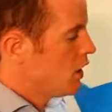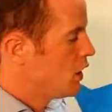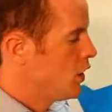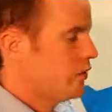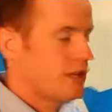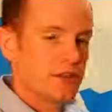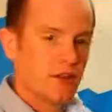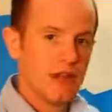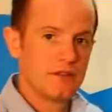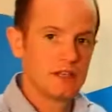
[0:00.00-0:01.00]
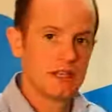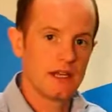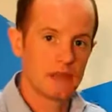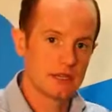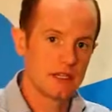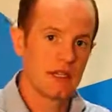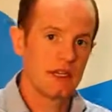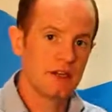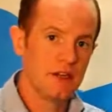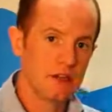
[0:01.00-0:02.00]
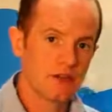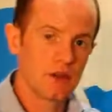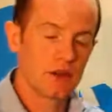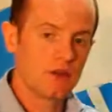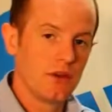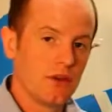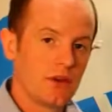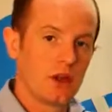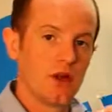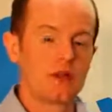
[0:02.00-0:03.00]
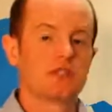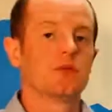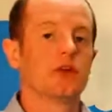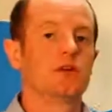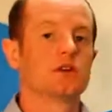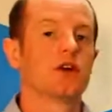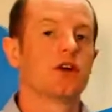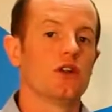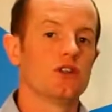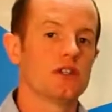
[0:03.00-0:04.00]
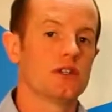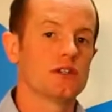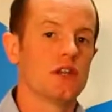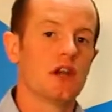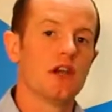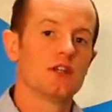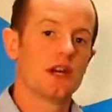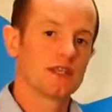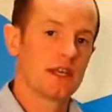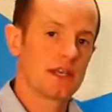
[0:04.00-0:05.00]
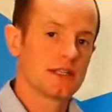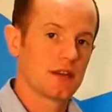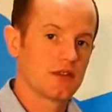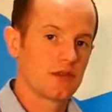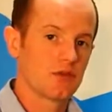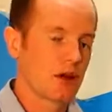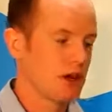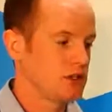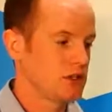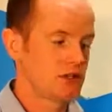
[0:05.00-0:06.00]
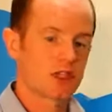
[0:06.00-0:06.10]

Lowering the rate of descent is particularly useful if you're lowering somebody who's unconscious. So as they get down to the ground, you can